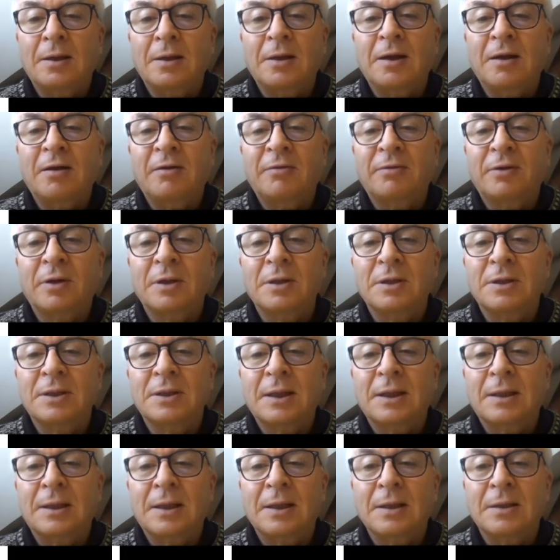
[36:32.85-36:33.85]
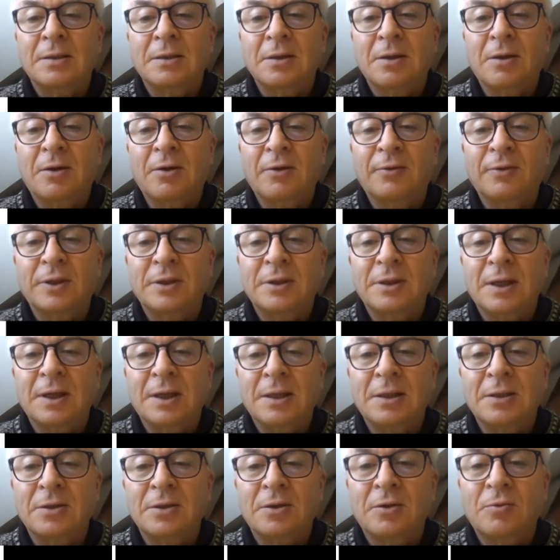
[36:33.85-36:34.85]
difference that is of the
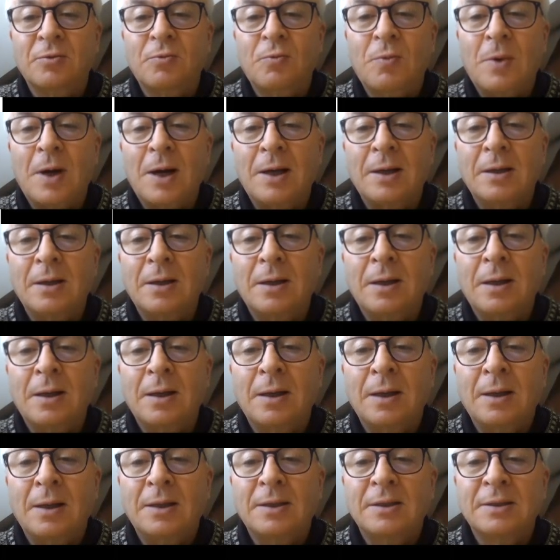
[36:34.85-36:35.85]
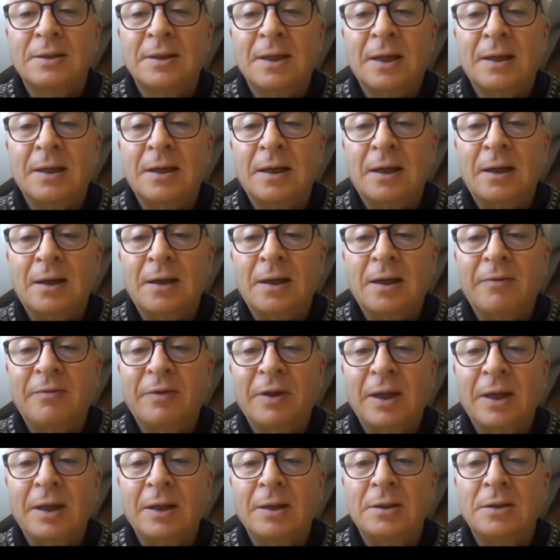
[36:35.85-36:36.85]
size of 1 standard
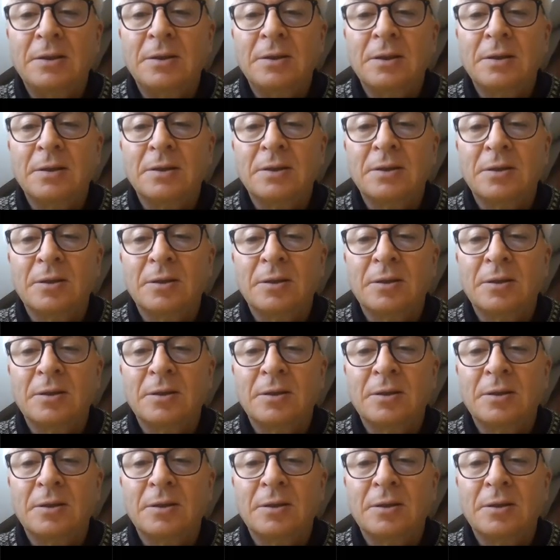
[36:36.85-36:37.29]
deviation.